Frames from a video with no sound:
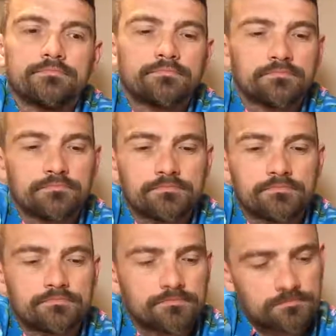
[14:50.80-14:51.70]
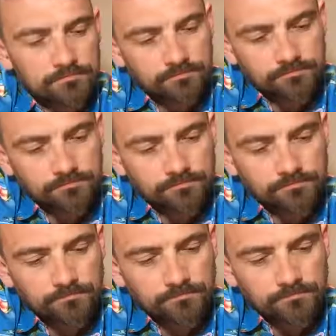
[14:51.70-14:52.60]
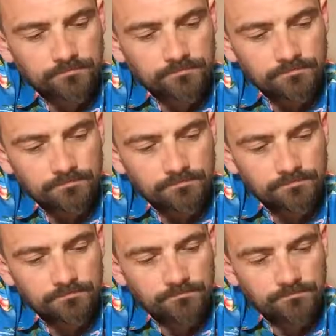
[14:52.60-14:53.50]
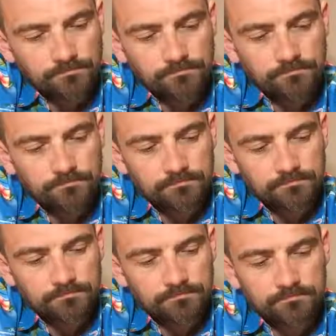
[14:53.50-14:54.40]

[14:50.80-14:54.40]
[no speech]